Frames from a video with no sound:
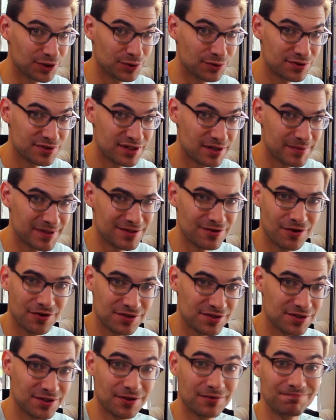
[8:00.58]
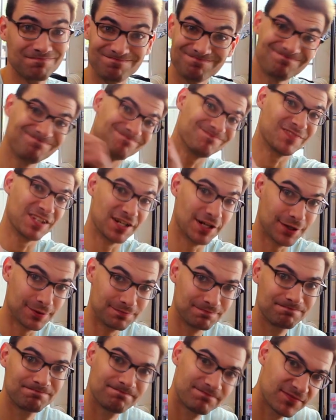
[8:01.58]
lose them, as long as you don't, you know,
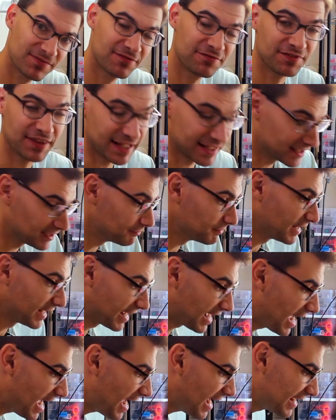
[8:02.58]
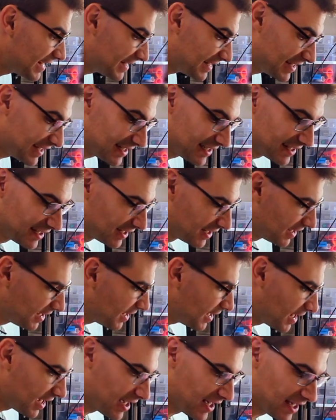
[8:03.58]
fling them like I did.
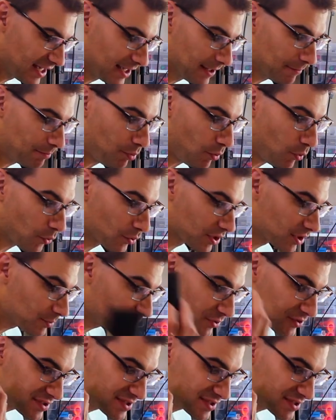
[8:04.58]
Portable